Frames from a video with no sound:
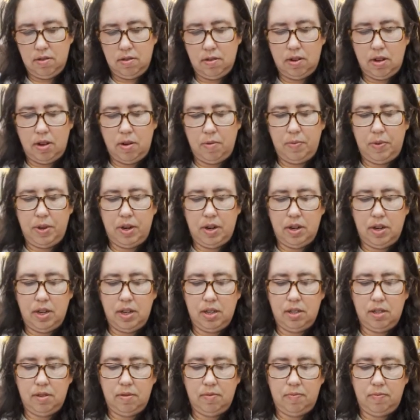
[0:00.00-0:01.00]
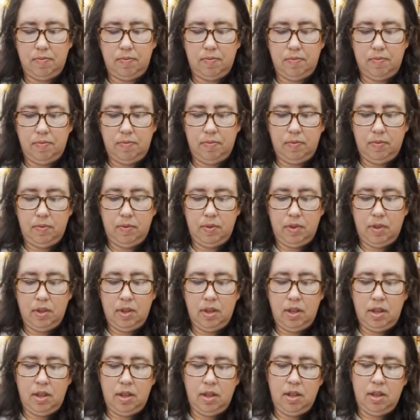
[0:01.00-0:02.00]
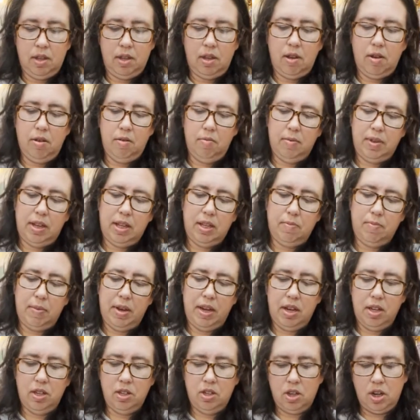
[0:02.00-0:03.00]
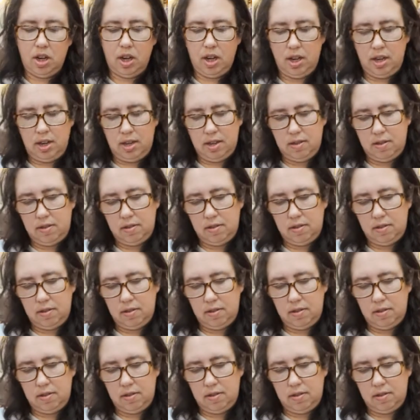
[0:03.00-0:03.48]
Oh, there it is. Nope, that's made in China.